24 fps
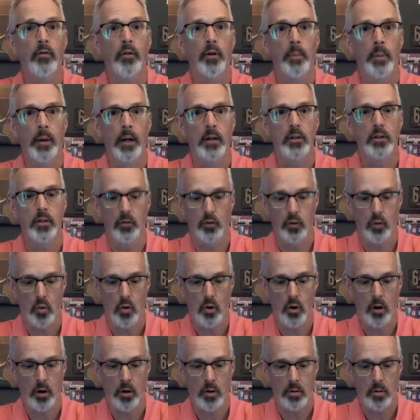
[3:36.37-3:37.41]
foot-pounds of
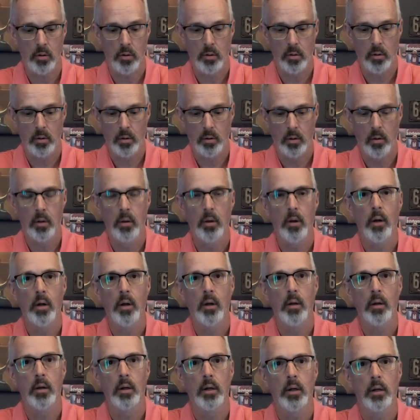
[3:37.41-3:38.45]
torque.
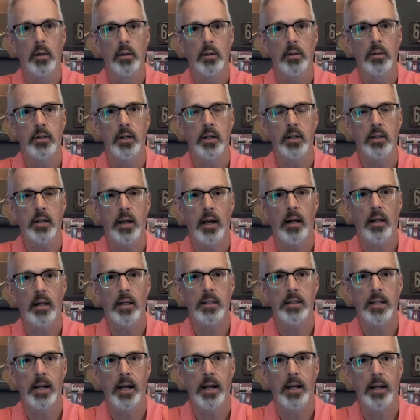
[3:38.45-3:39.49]

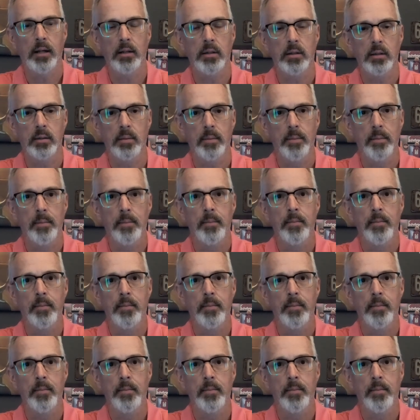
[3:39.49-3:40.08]
6-gallon tanks.